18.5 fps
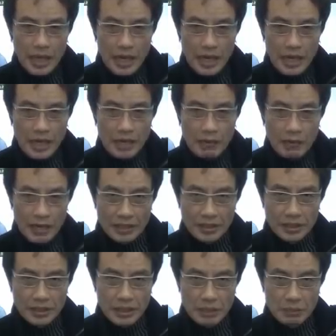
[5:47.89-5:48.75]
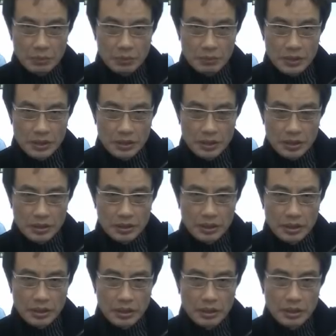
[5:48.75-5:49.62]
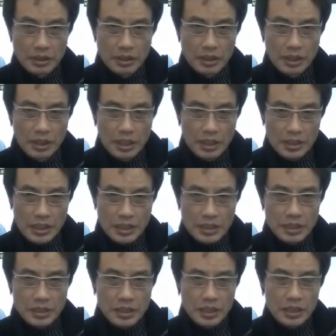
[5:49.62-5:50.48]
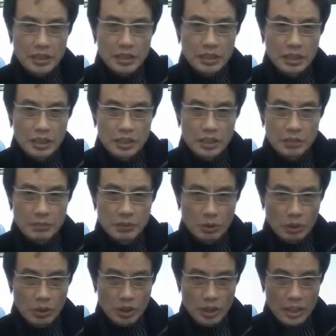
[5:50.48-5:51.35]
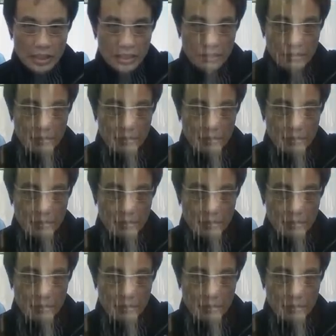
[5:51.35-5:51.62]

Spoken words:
to their fullest potential. Nevertheless, there